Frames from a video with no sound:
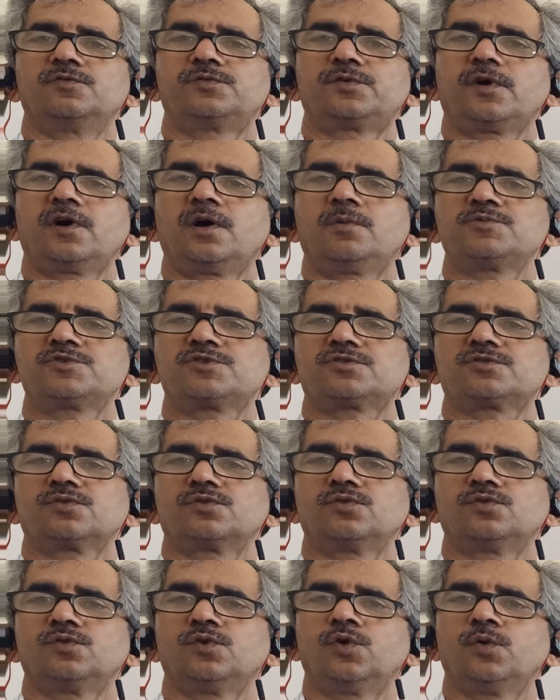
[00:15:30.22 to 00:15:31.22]
Firms
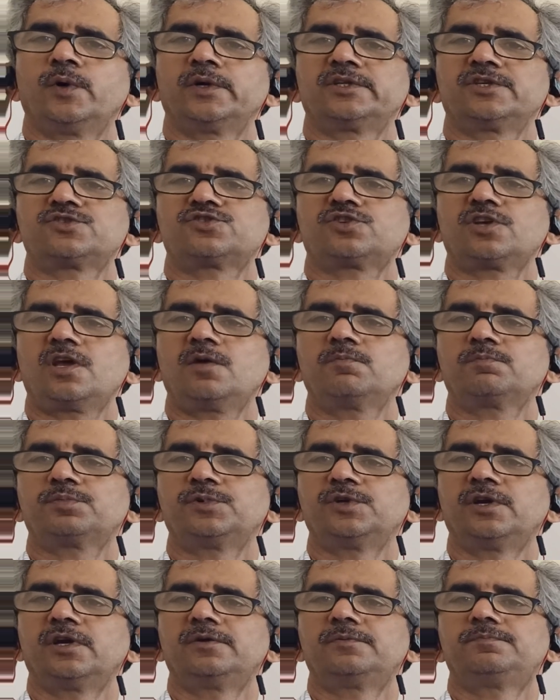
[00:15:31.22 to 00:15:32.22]
over the same
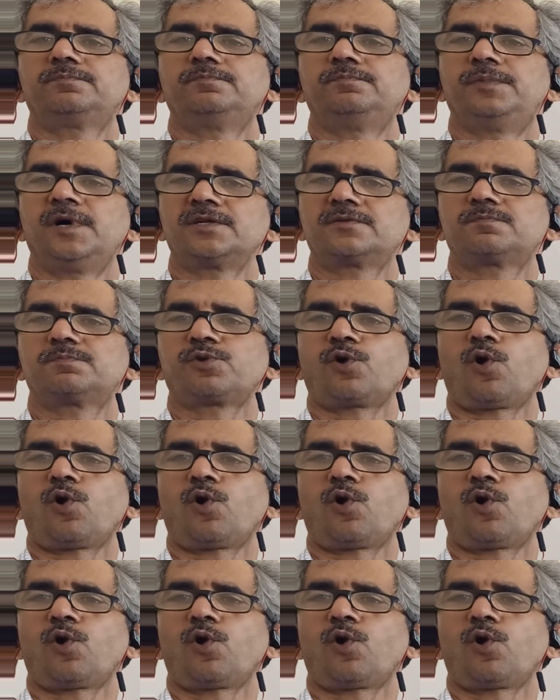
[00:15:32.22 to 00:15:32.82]
period but